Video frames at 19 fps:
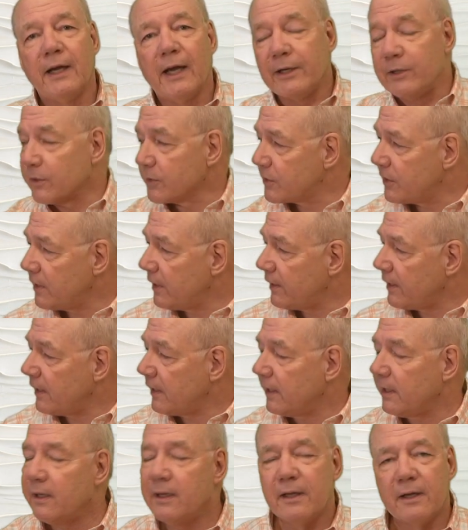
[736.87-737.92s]
and you'll see
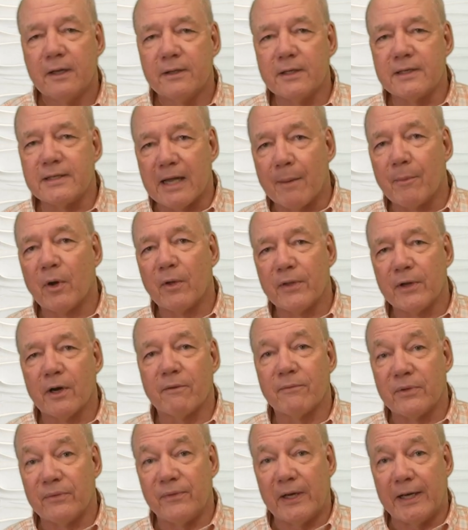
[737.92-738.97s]
the the demo there
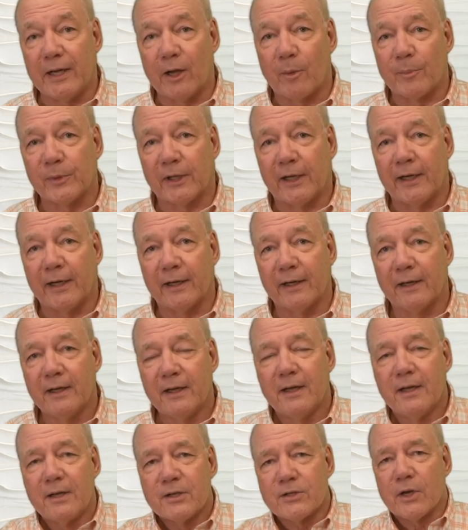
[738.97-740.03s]
of the video playing.
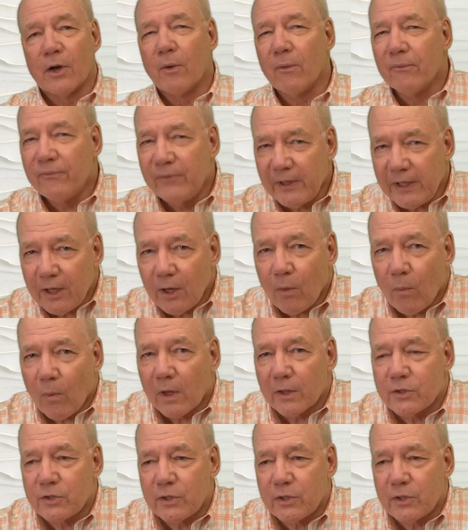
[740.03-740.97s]
So video wall